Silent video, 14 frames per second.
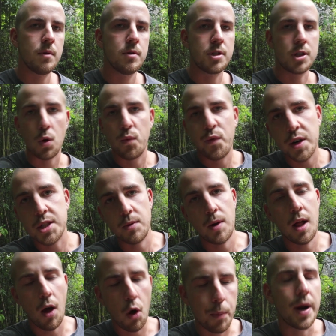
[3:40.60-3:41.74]
So first of
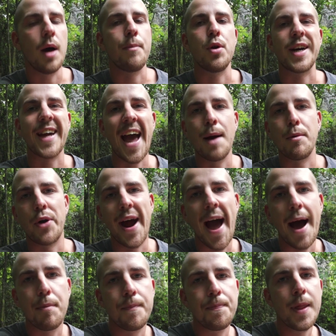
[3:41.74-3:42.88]
all, open up your camera app,